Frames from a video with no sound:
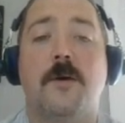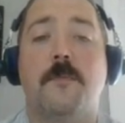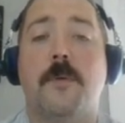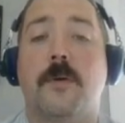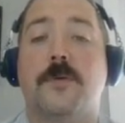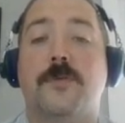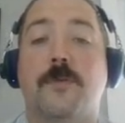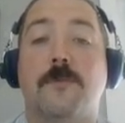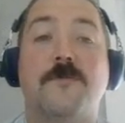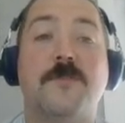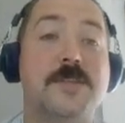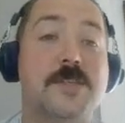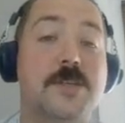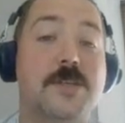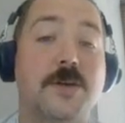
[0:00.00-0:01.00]
both from
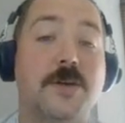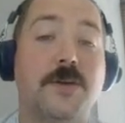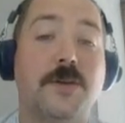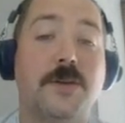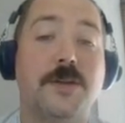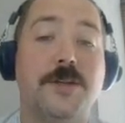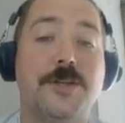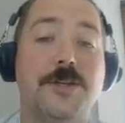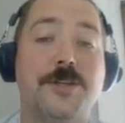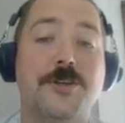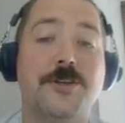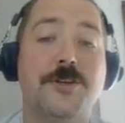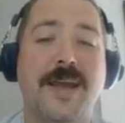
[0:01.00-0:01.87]
physical injury and